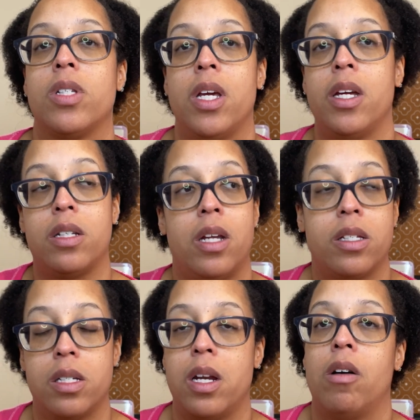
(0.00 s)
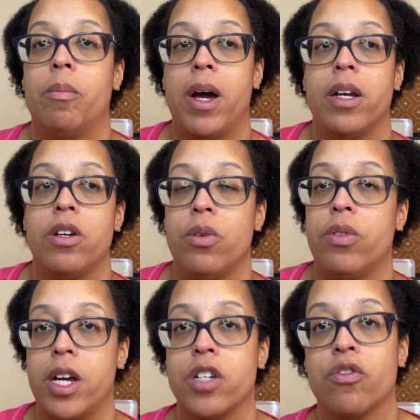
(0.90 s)
and testing out my new
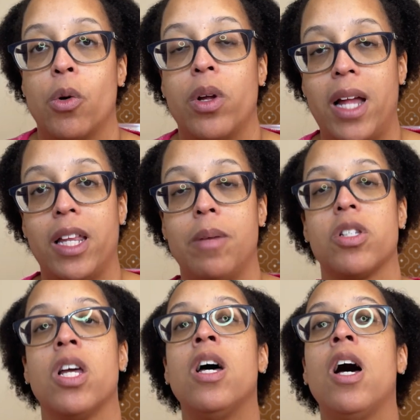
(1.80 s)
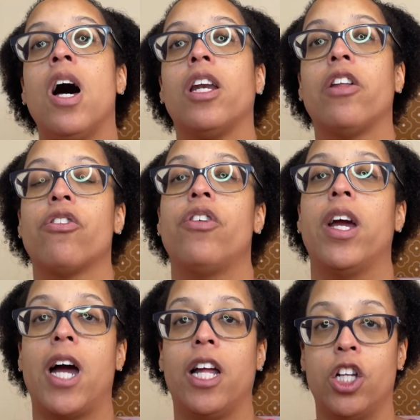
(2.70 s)
things from Online Labels, another
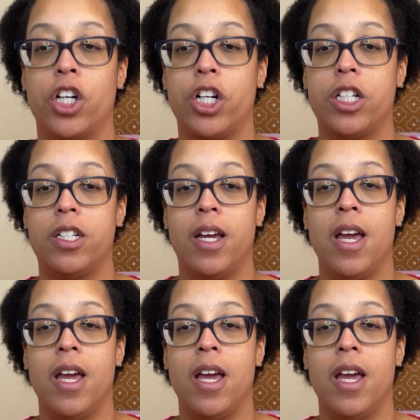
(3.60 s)
thing I learned